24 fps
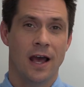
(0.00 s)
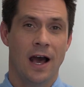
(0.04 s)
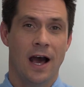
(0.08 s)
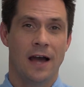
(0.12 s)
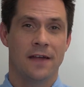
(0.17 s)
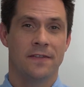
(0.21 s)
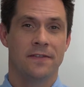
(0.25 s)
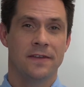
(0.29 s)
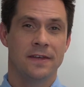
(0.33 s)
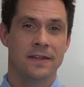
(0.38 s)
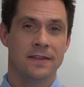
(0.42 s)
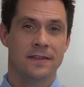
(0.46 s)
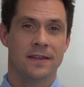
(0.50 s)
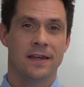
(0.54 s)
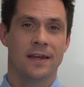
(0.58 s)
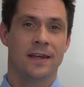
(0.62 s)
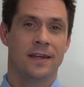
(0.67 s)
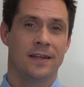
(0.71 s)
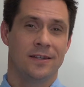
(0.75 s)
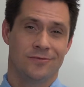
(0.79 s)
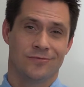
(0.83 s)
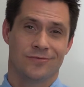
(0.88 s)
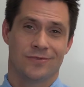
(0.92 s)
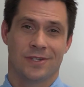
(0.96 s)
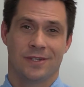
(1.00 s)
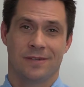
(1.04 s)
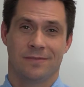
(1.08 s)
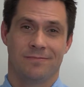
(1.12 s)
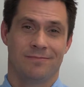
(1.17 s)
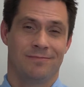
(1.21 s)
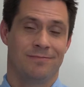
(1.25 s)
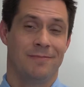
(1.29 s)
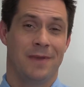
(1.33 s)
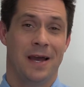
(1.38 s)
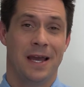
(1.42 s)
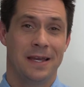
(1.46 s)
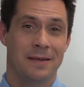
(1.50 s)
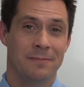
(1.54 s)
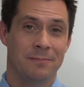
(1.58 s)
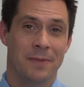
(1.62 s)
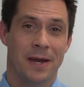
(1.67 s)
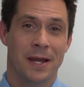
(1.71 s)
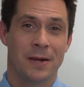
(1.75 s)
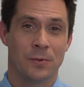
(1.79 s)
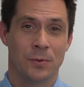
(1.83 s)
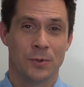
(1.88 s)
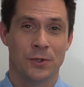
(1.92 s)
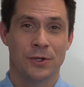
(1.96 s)
I think
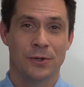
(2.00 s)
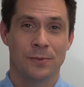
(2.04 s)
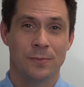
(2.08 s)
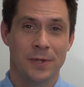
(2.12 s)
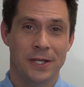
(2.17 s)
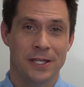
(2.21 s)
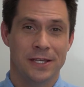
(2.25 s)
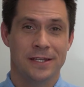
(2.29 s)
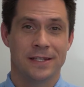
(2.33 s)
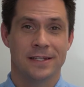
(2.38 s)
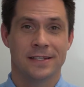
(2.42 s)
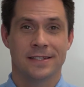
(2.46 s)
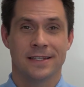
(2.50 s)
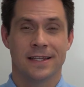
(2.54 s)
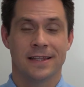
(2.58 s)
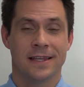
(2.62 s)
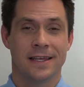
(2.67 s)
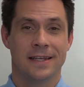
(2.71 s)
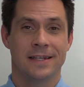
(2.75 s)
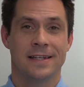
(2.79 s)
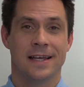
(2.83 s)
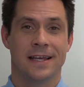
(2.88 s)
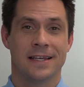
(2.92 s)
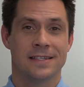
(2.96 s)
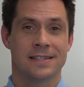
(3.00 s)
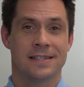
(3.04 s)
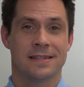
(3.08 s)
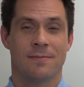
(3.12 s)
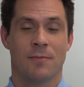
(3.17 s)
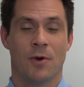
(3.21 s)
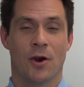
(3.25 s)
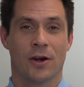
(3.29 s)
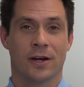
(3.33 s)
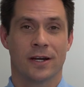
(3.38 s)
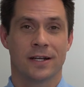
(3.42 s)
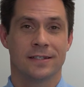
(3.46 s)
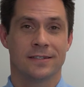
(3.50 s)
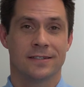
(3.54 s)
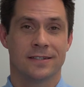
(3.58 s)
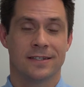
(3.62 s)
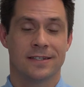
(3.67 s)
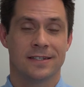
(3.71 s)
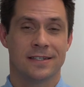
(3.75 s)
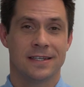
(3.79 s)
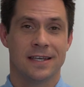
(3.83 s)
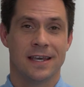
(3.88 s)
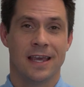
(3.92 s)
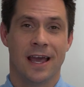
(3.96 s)
my real opinion is that they test the markets to
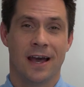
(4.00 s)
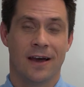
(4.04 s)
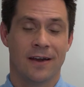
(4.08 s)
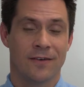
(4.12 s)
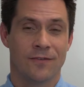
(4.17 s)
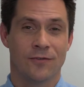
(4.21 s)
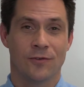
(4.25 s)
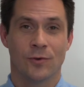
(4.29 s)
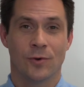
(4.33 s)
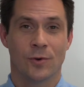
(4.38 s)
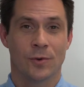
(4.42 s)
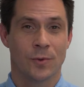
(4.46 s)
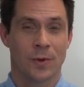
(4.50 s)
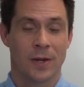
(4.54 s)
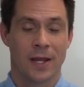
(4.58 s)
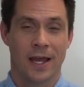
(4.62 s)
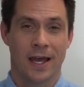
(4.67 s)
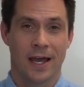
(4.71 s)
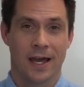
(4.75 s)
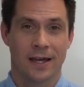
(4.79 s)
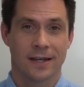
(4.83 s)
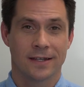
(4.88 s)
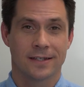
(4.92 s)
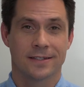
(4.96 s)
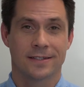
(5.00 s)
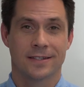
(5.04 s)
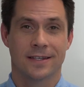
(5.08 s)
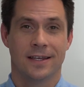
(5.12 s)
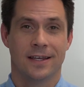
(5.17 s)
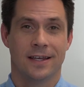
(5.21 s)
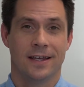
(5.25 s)
see how everyone reacts.